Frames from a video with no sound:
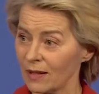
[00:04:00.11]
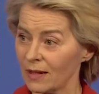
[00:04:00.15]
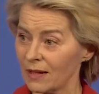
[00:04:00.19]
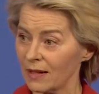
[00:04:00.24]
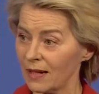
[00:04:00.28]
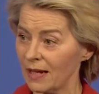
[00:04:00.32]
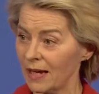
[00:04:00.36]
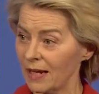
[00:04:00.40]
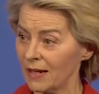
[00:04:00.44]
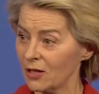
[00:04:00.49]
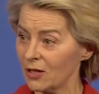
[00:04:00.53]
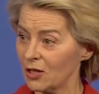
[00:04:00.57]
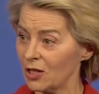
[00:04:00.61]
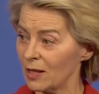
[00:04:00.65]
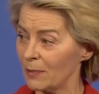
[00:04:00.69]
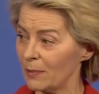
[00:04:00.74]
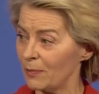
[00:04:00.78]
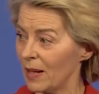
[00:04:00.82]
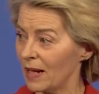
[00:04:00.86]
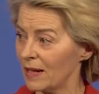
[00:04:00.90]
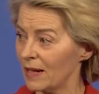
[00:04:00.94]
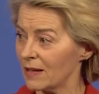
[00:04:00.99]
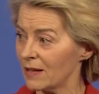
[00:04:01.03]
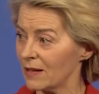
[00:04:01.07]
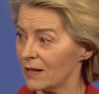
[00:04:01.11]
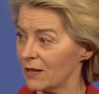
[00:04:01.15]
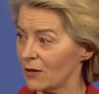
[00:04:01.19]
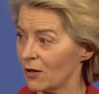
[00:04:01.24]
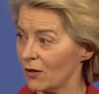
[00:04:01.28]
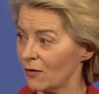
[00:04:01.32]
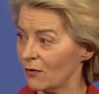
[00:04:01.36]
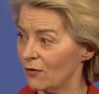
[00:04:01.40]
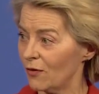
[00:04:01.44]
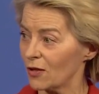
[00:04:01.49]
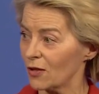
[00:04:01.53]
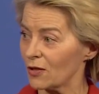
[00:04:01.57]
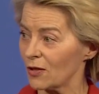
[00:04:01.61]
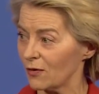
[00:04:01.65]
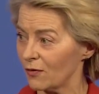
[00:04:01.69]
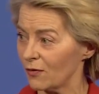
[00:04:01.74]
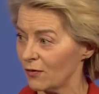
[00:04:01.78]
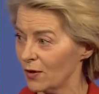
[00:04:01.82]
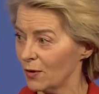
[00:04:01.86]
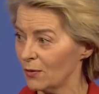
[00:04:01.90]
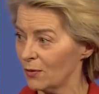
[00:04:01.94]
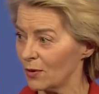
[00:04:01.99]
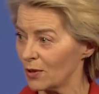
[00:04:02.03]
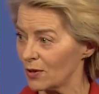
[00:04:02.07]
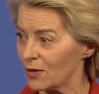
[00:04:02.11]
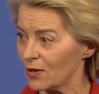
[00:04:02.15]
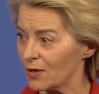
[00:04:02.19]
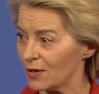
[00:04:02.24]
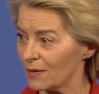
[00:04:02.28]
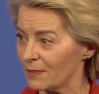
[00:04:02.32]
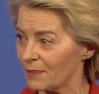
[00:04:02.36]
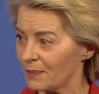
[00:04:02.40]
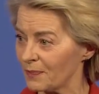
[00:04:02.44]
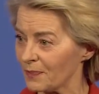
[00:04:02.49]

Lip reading: the energy dependency on fossil fuels,